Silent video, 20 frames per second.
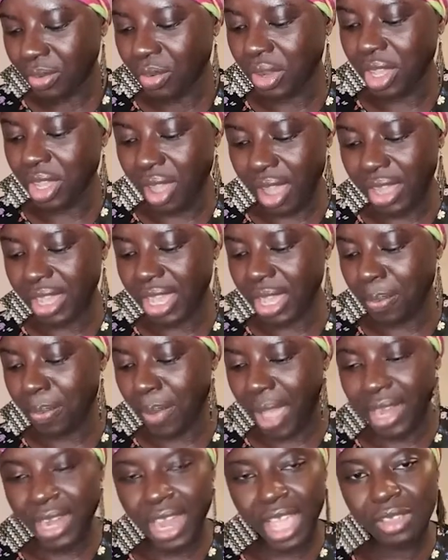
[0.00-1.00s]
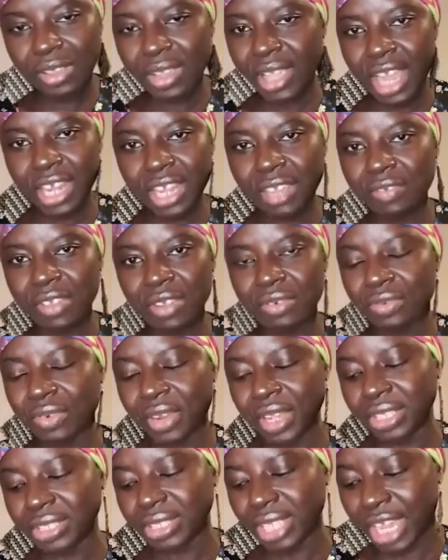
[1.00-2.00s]
We okay, pa? Now you can't even
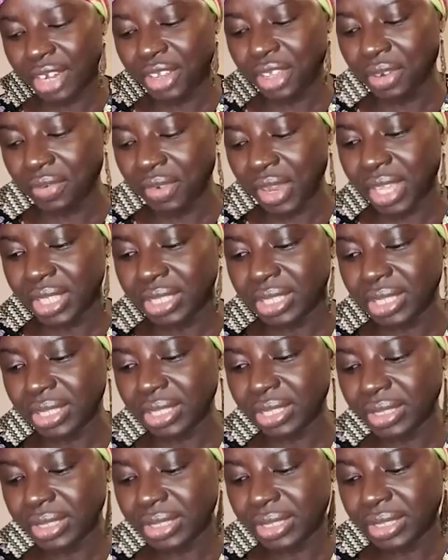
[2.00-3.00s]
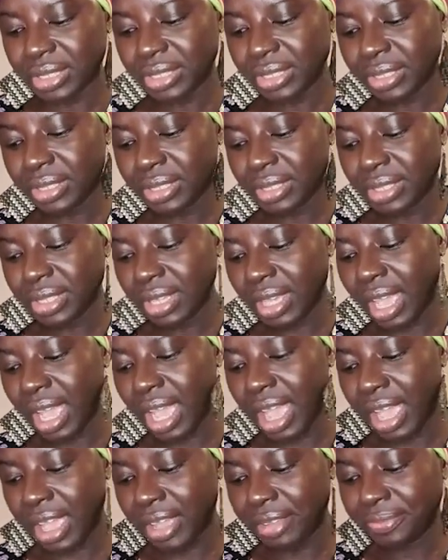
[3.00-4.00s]
read. Can you read?
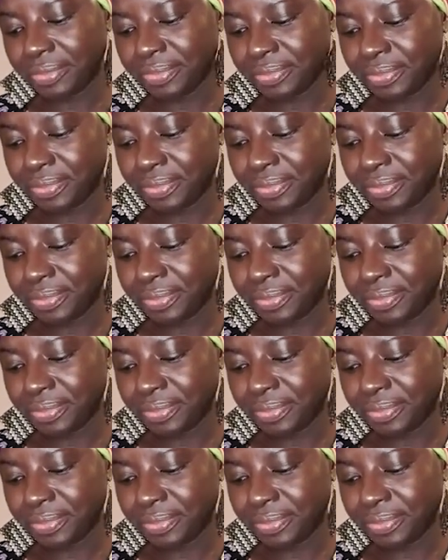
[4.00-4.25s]
Huh?